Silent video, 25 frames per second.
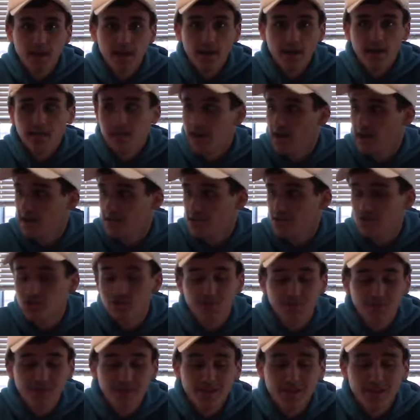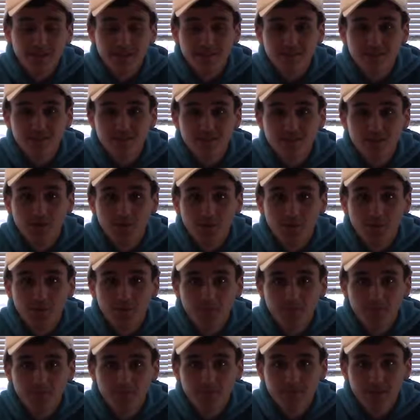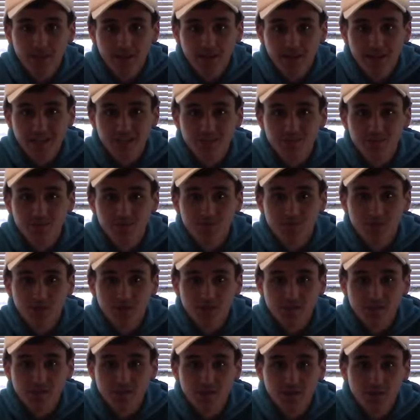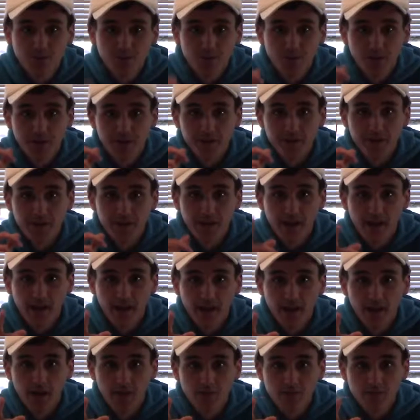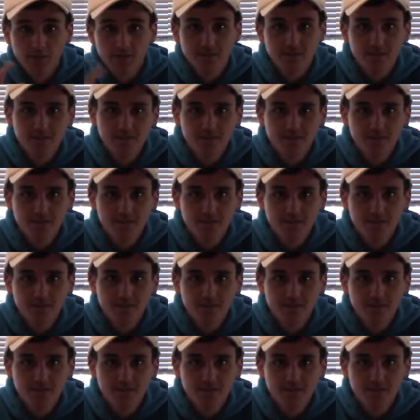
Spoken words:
That should be it. So thank you guys so much for watching. Red Hood out.